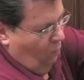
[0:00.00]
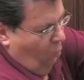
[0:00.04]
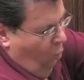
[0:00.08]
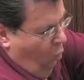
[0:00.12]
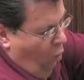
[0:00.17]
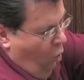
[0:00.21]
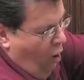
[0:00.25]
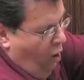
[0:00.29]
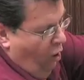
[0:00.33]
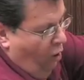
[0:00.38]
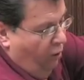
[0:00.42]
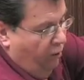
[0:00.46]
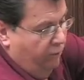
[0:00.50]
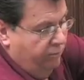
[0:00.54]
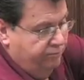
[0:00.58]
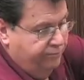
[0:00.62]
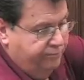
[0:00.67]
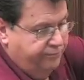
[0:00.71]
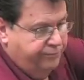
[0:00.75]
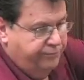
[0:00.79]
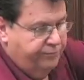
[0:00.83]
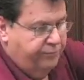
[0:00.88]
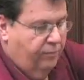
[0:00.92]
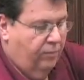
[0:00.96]
Oil.
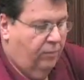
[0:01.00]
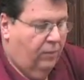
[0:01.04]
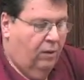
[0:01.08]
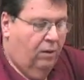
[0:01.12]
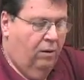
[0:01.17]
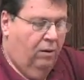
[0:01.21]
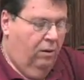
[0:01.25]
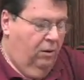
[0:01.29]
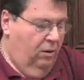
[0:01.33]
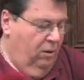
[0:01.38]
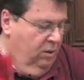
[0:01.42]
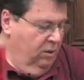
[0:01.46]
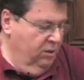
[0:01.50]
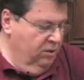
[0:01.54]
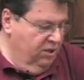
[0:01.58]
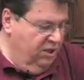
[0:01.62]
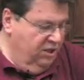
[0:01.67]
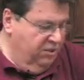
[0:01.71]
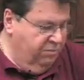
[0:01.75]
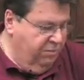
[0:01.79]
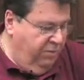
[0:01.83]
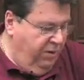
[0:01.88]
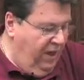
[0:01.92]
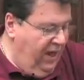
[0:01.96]

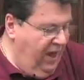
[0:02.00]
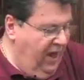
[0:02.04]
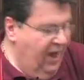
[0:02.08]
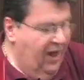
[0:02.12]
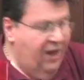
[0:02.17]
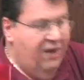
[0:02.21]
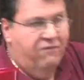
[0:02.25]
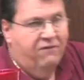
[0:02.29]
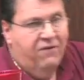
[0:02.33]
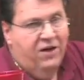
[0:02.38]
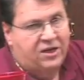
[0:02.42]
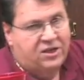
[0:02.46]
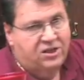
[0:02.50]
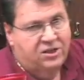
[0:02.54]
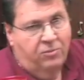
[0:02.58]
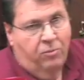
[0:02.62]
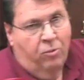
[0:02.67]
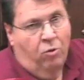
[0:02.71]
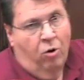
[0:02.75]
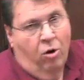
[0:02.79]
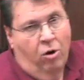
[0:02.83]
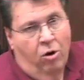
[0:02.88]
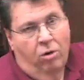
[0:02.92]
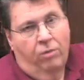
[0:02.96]
Just plain
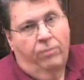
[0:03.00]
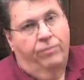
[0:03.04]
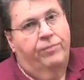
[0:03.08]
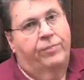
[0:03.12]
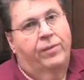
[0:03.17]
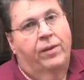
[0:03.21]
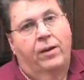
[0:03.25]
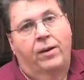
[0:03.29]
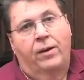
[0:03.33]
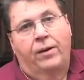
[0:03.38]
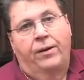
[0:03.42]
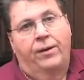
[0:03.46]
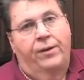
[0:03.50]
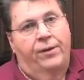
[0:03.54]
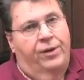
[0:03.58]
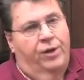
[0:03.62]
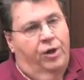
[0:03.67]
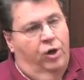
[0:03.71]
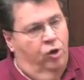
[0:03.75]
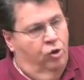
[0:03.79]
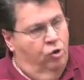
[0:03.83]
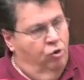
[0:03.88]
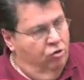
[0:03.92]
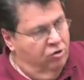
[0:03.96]
vegetable oil.
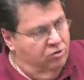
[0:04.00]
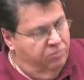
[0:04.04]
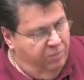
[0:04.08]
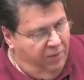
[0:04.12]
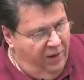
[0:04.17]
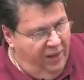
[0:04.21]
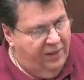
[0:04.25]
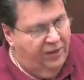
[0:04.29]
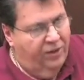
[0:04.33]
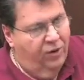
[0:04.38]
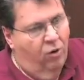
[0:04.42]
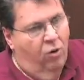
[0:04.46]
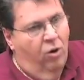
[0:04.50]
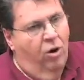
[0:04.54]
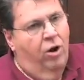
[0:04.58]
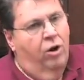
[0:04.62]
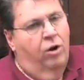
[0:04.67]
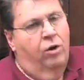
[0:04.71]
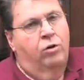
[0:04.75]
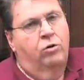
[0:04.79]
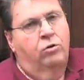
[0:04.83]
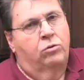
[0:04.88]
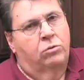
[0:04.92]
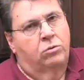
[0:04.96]
You could use blended
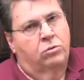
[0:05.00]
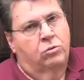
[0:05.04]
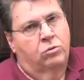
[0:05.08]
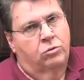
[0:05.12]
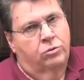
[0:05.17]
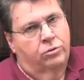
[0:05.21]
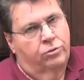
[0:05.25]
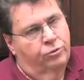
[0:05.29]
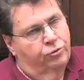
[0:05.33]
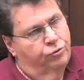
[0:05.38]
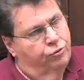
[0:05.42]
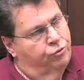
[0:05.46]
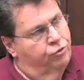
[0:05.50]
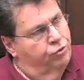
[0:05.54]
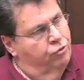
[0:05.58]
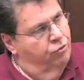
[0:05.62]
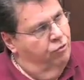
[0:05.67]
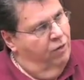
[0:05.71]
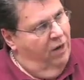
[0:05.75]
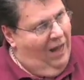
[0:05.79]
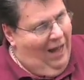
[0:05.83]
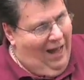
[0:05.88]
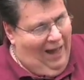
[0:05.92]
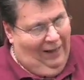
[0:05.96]
oil.
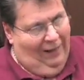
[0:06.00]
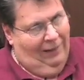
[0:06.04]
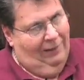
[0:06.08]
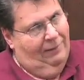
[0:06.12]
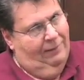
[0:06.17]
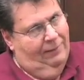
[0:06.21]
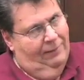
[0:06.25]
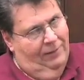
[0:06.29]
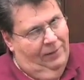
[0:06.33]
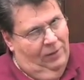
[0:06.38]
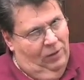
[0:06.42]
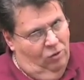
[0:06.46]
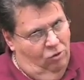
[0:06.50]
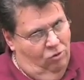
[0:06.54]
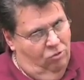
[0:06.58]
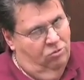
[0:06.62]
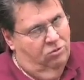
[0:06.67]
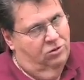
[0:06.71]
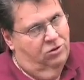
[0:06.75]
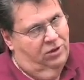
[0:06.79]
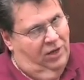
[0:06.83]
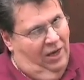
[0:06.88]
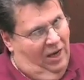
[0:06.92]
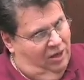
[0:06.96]
Do not
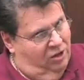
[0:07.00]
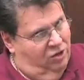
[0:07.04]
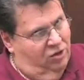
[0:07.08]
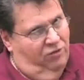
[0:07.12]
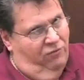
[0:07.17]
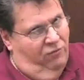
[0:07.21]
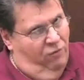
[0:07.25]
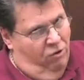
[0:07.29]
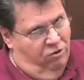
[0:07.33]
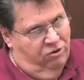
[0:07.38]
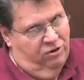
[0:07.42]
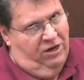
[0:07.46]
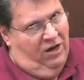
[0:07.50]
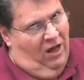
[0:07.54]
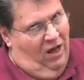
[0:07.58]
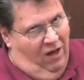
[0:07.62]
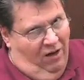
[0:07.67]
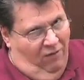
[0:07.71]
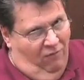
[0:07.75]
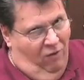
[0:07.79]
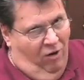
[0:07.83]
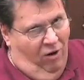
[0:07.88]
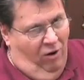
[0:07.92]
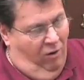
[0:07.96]
use extra virgin
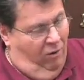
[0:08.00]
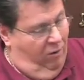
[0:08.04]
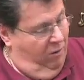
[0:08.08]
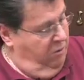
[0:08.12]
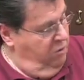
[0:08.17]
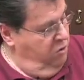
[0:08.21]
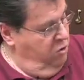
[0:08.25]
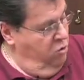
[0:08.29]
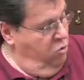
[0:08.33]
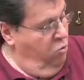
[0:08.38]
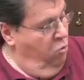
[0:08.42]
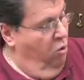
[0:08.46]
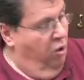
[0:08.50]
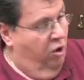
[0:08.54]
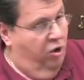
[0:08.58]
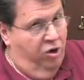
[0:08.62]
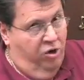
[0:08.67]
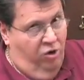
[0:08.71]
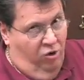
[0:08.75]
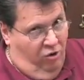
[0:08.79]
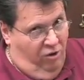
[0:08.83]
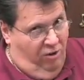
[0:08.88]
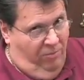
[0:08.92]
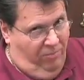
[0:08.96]
olive oil. You will
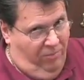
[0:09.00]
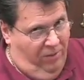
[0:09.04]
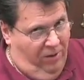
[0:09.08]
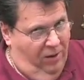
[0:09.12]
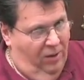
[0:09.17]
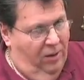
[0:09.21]
kill them.